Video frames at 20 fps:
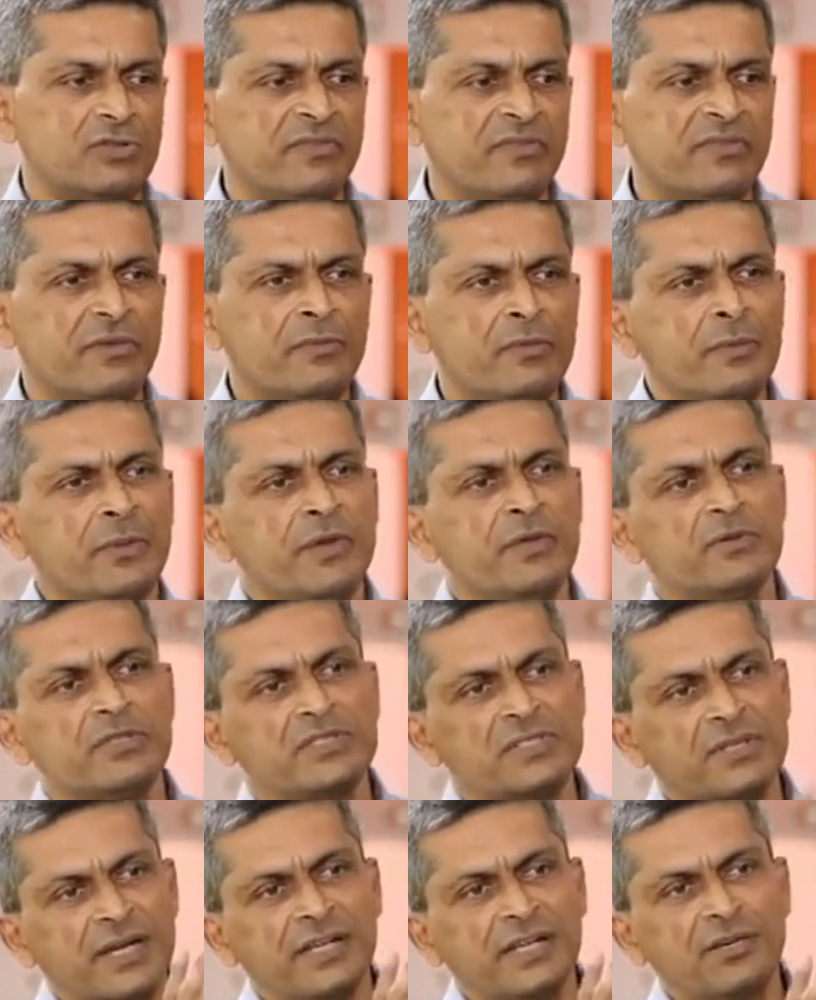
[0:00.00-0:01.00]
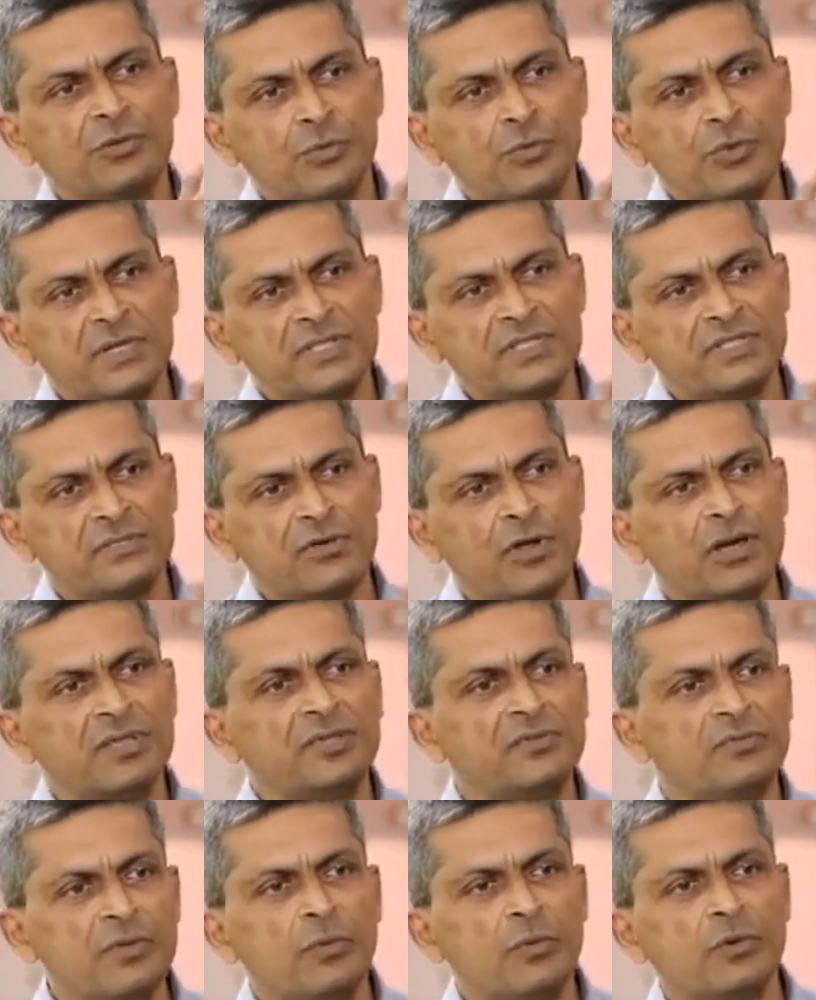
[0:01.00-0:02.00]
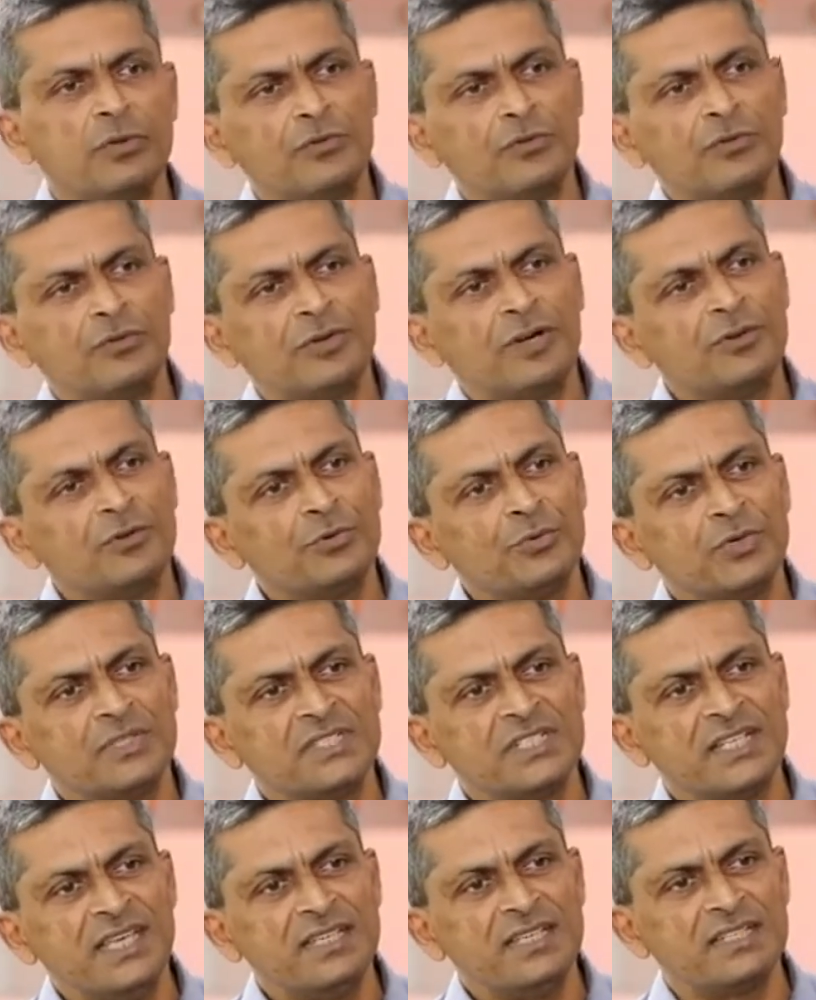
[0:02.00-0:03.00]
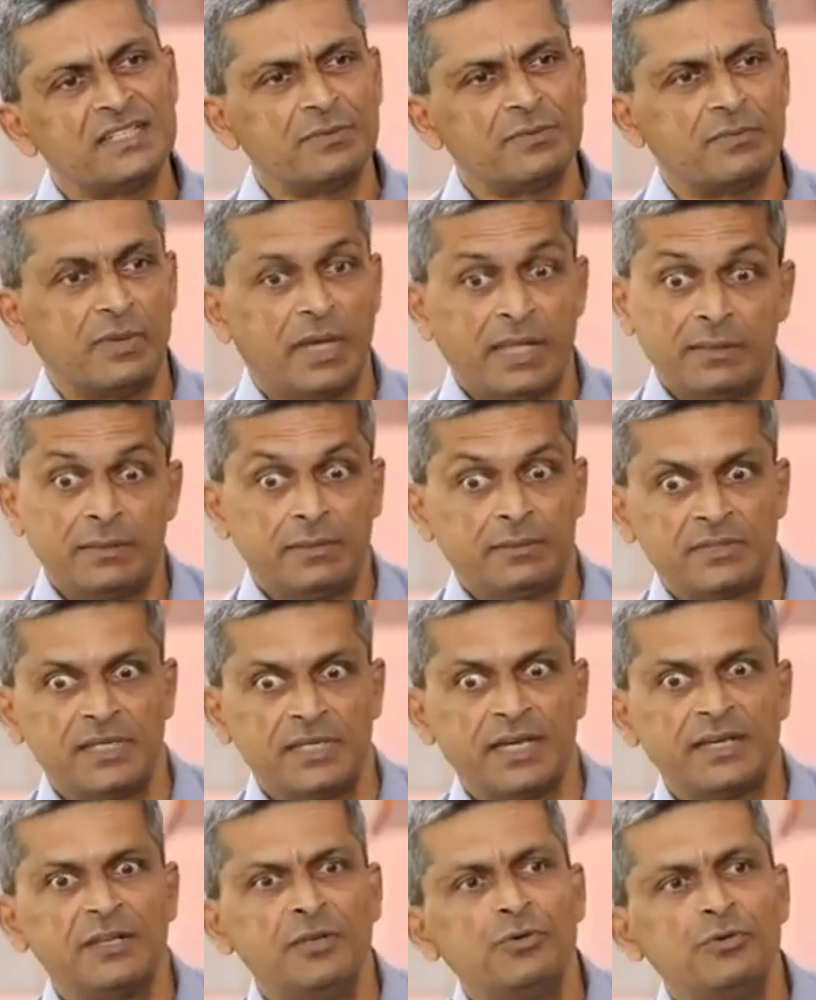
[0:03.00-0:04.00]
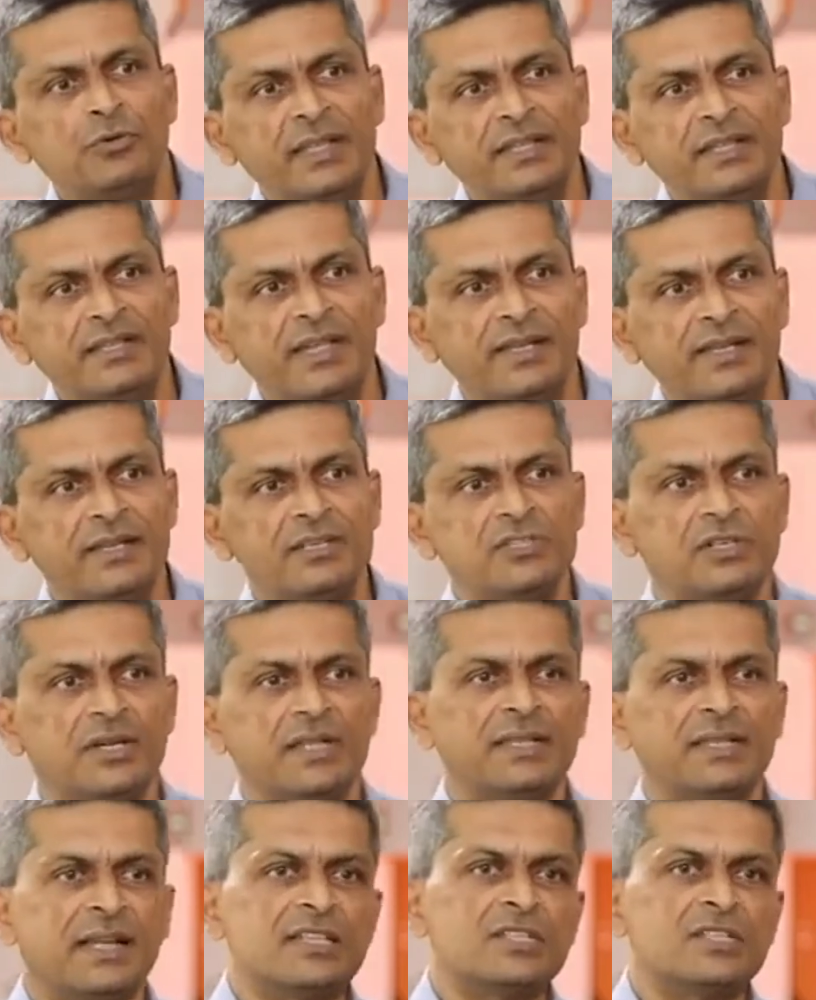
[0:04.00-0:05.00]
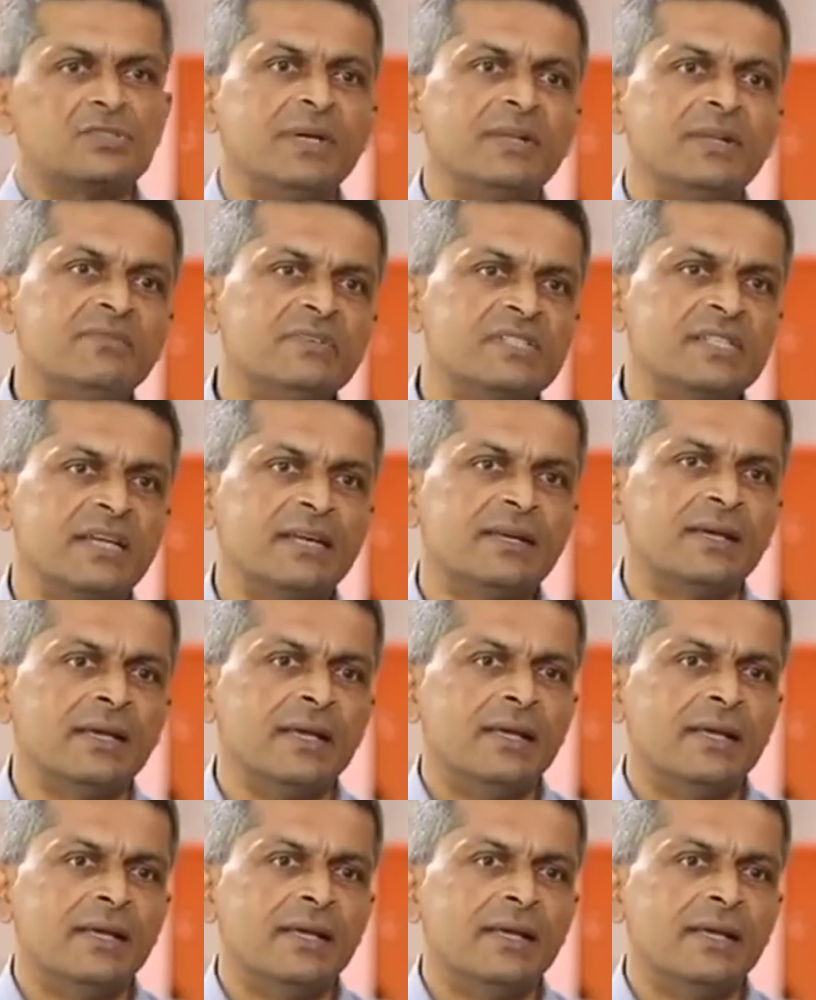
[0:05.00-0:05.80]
So if everybody was running towards north, we wanted to run towards east, and mm. suddenly you get the attention. And that is when we said